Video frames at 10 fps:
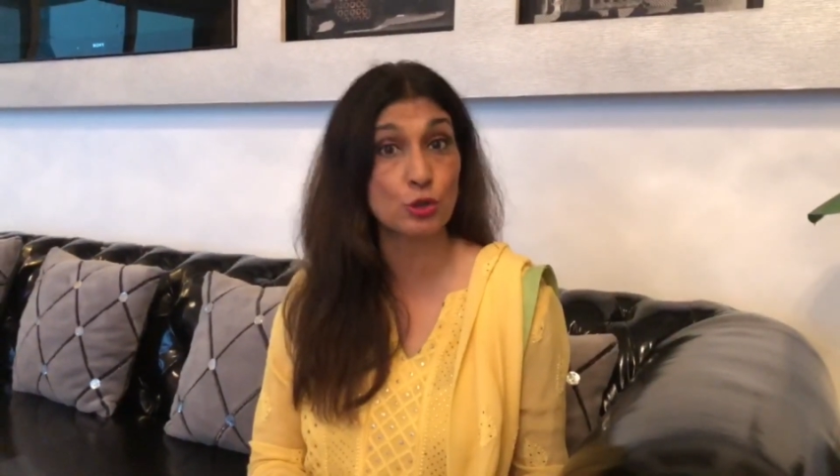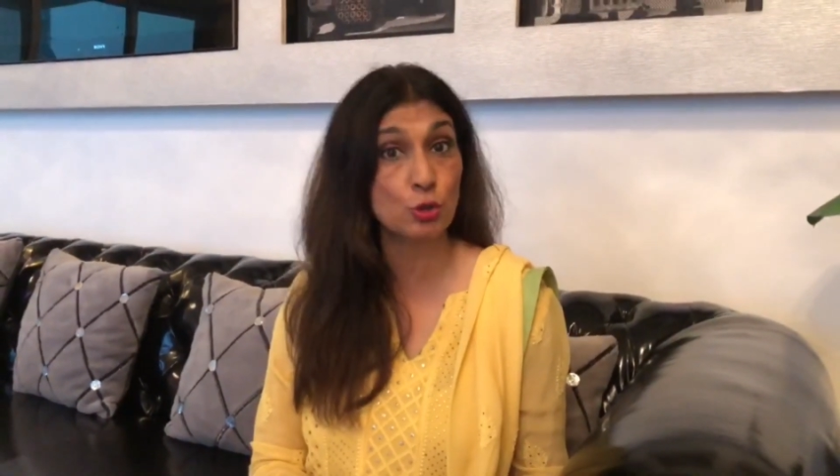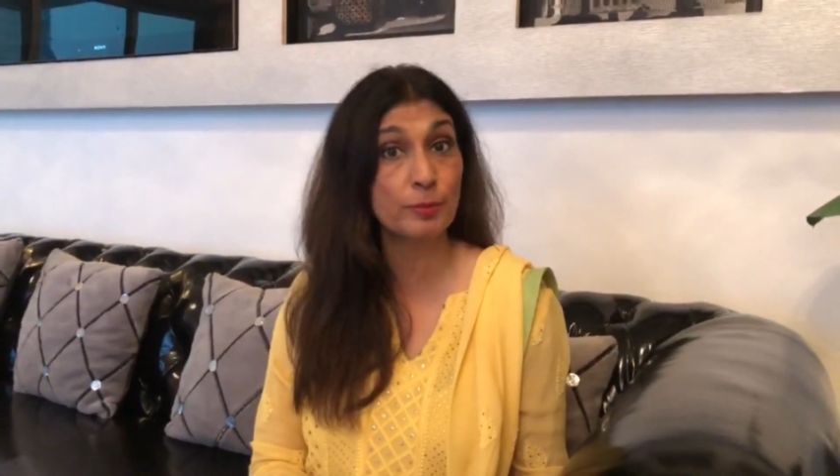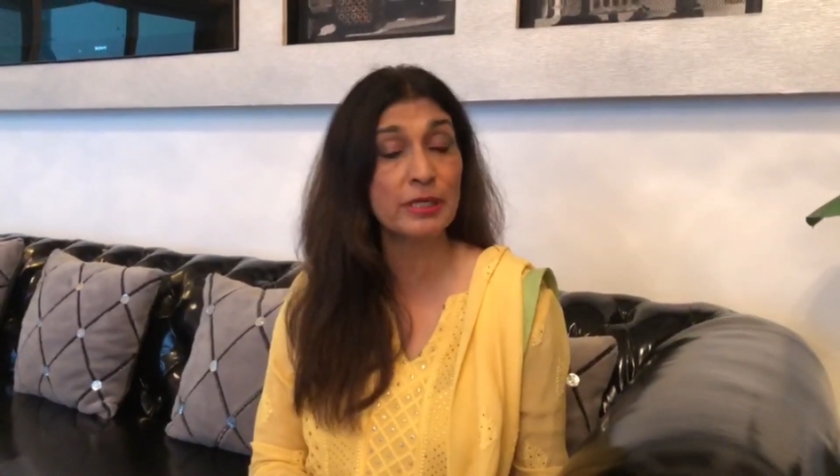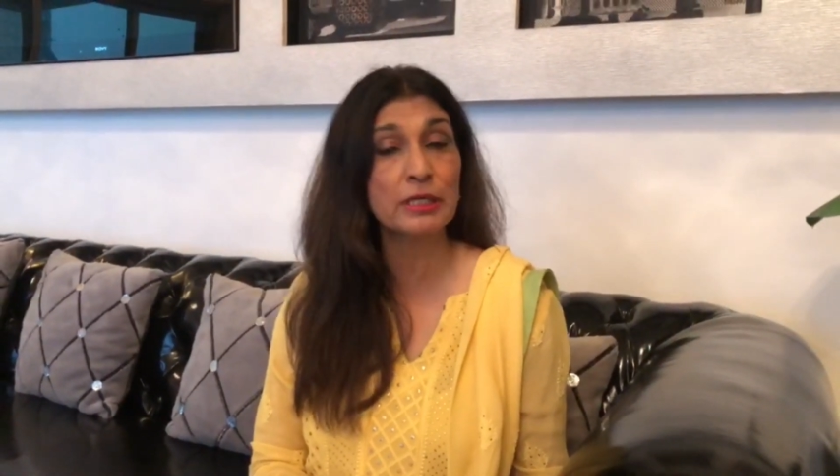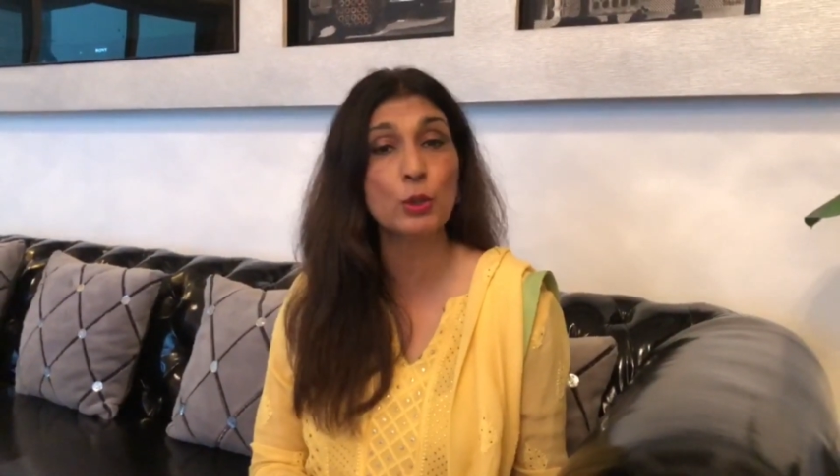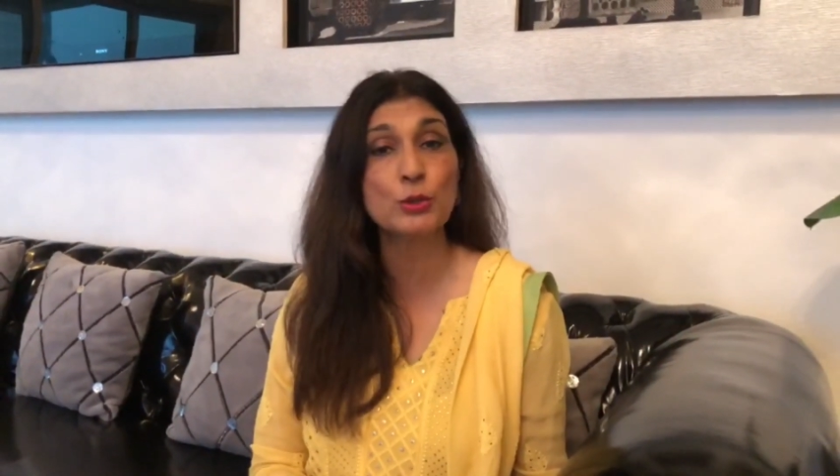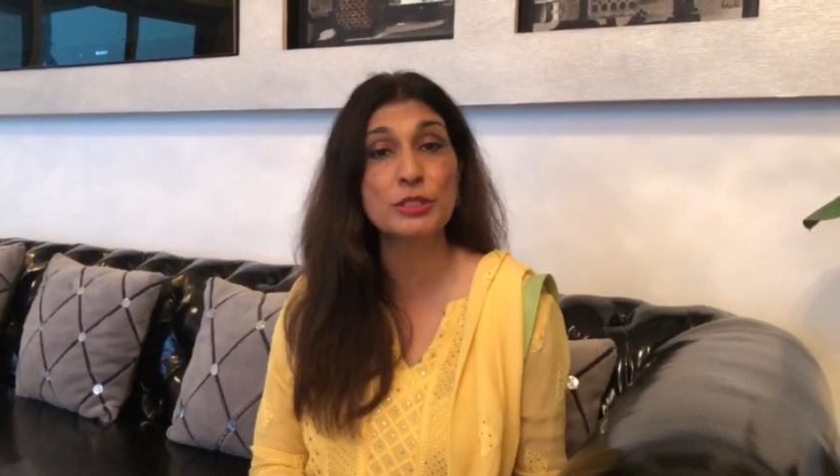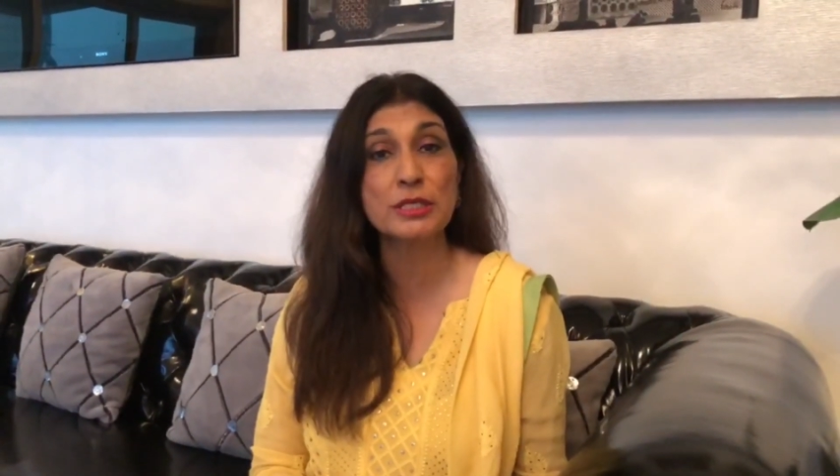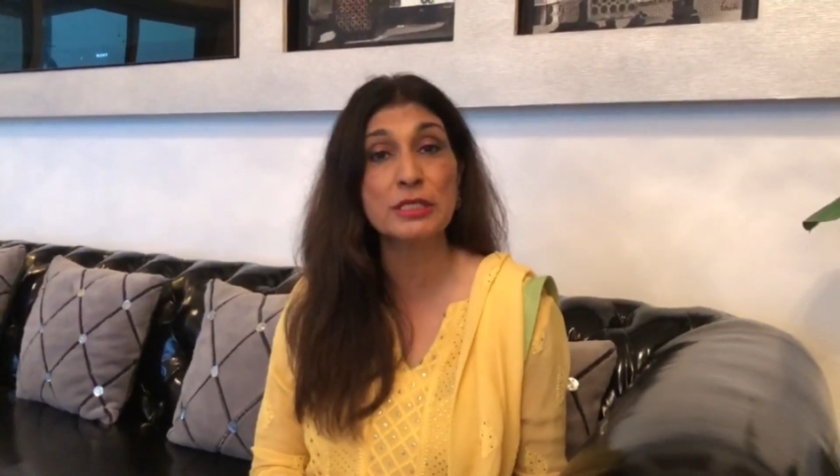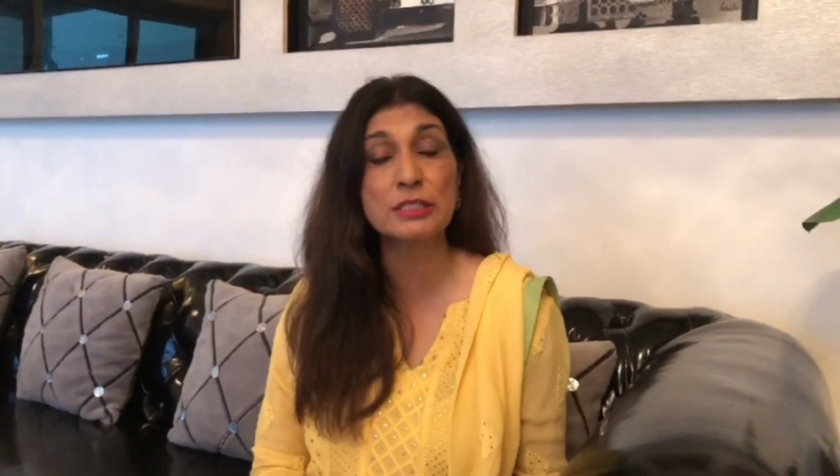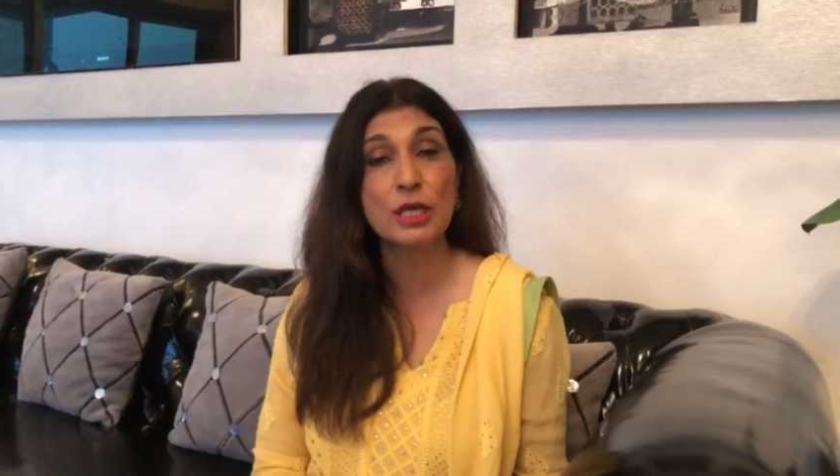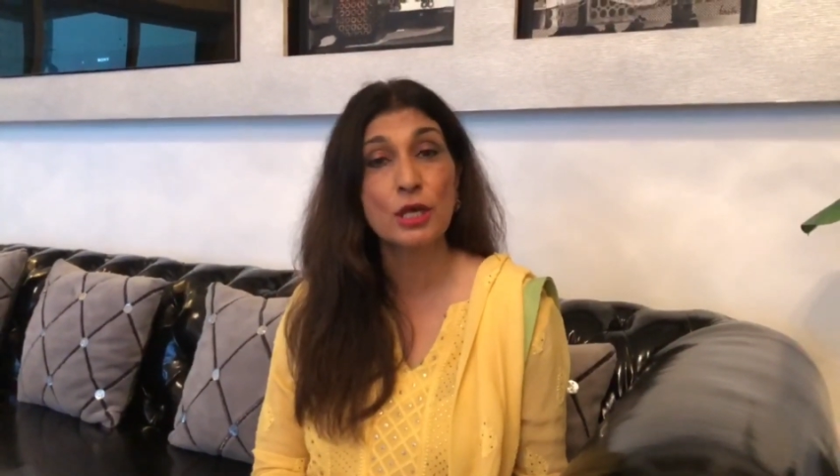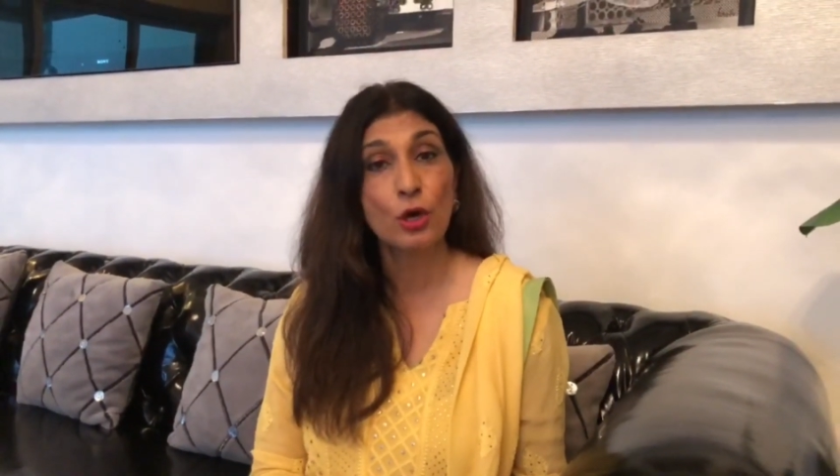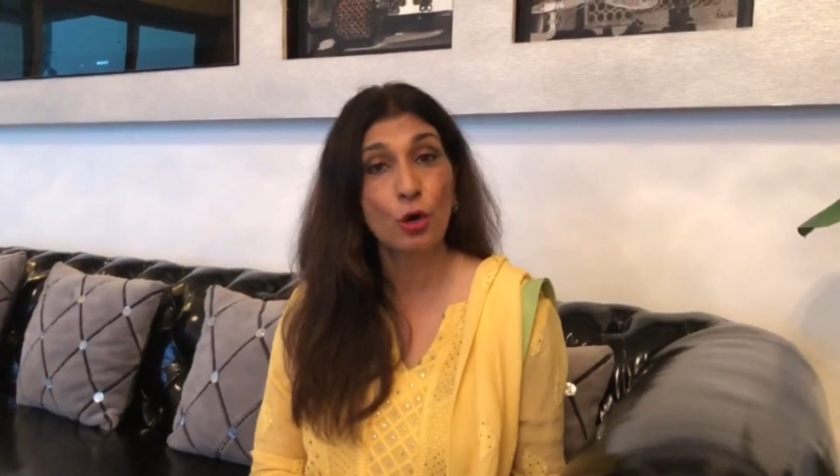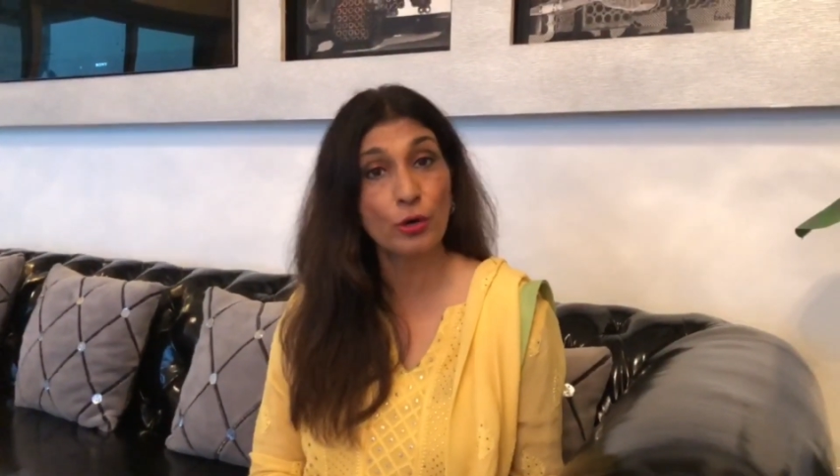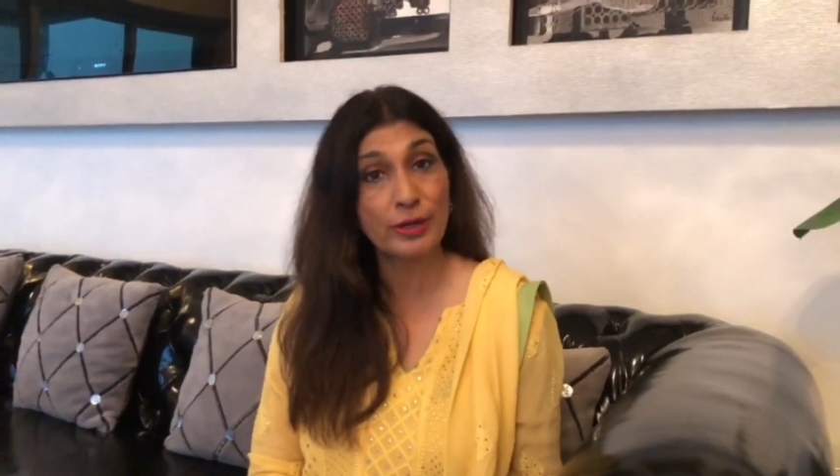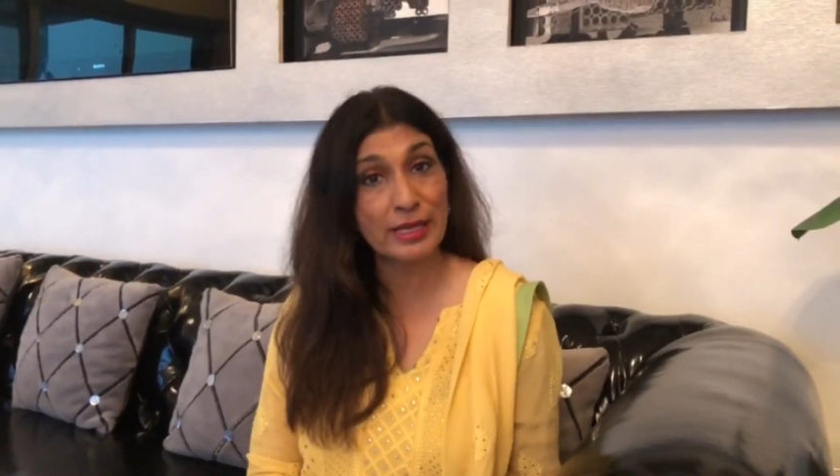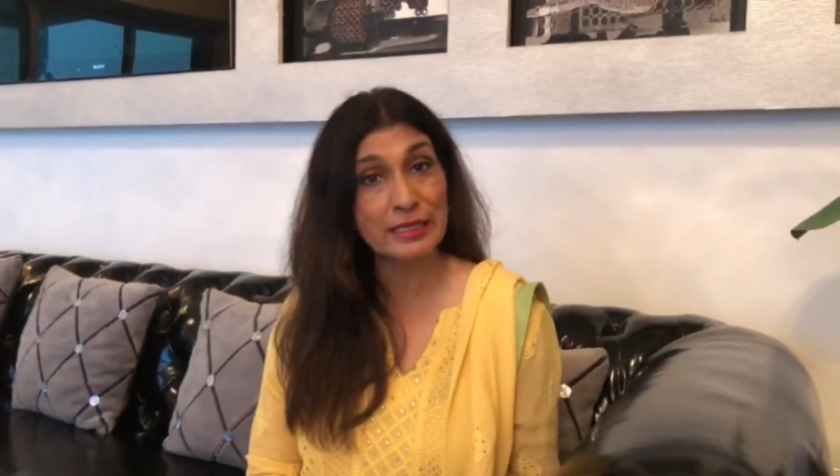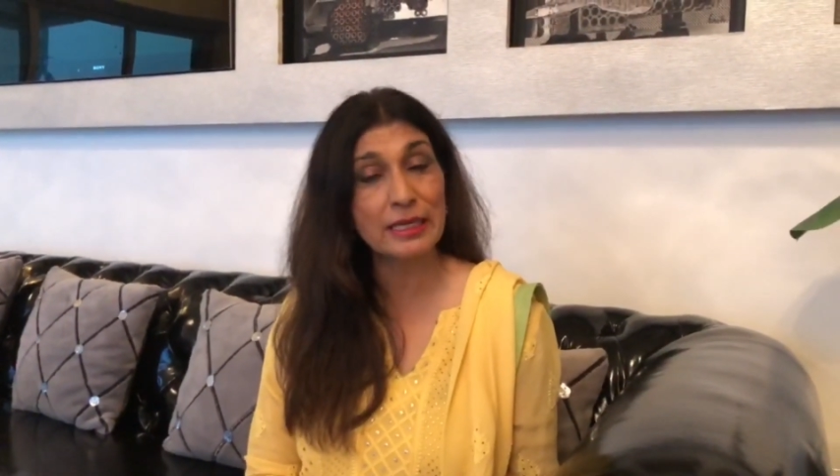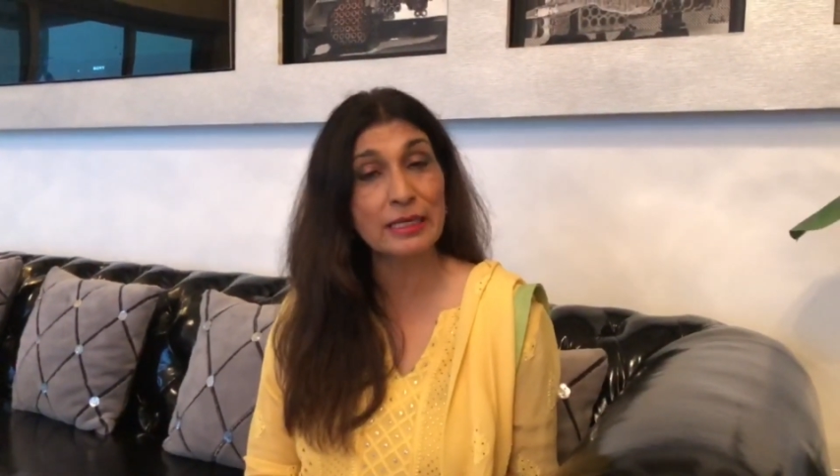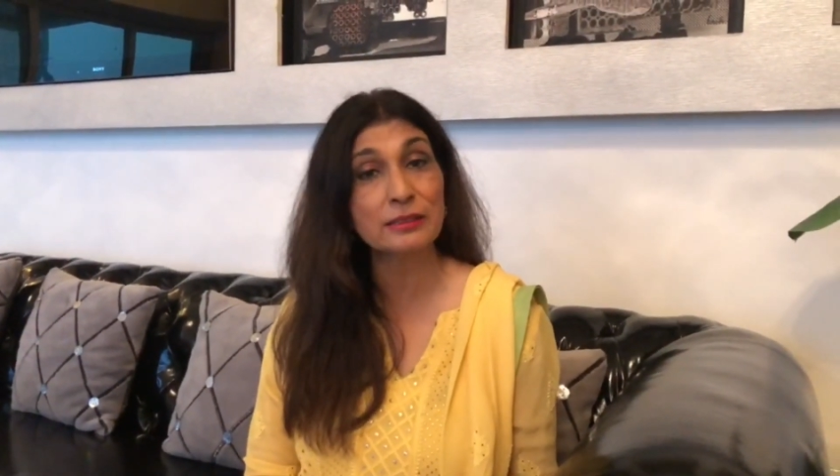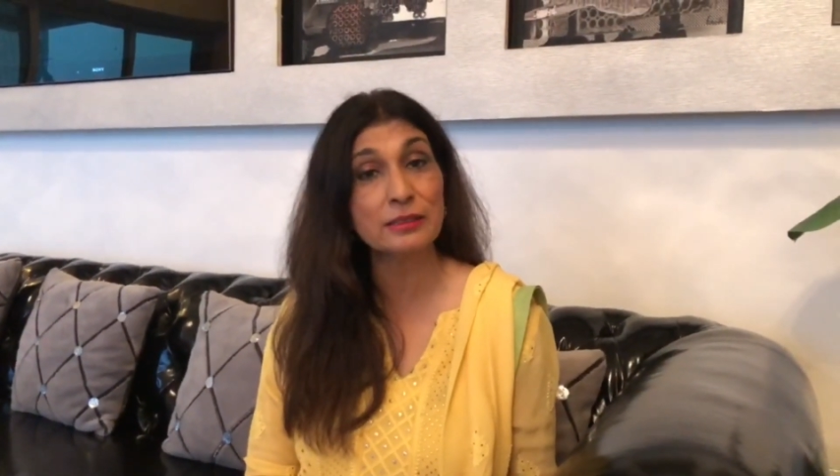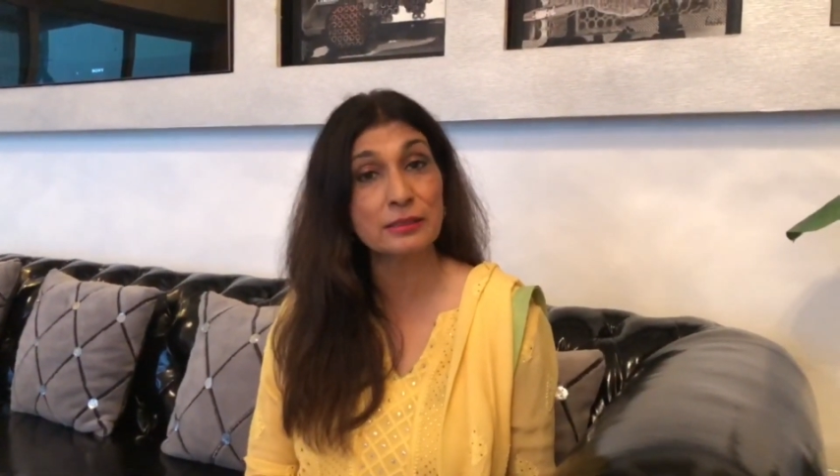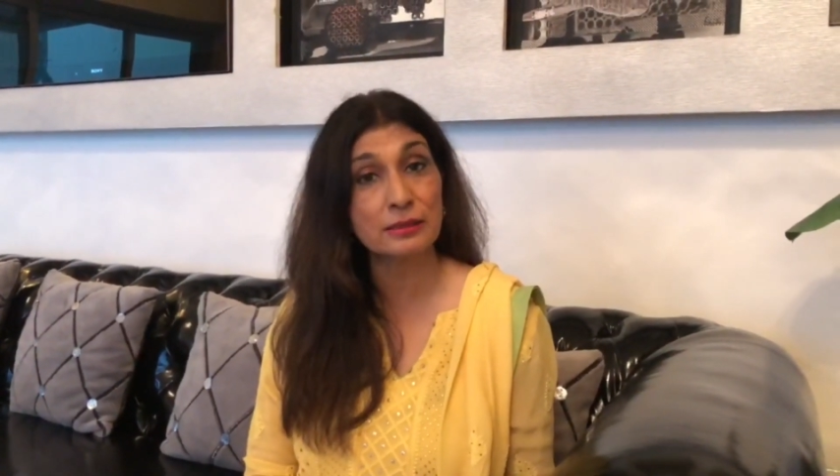tuberculosis or any other